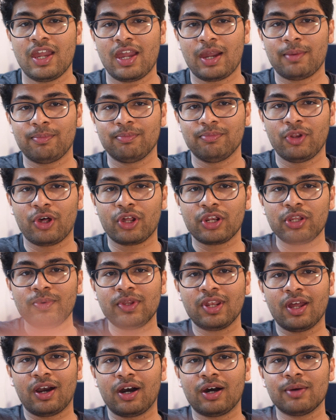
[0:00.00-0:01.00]
I'm not
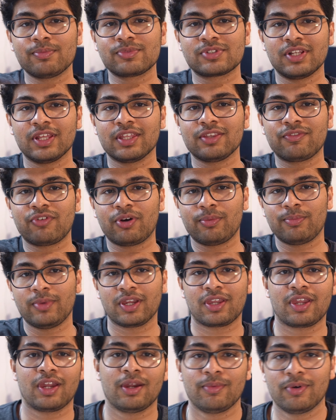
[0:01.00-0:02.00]
even arm's length from my
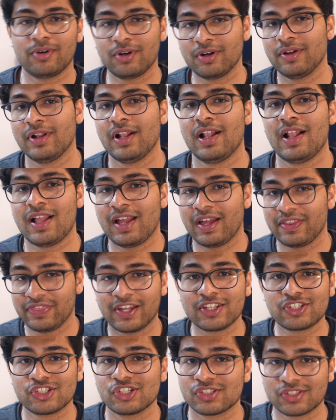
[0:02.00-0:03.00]
camera, and
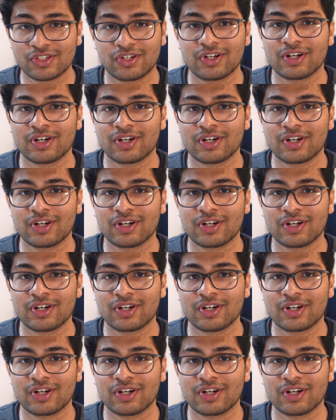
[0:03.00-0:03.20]
that's just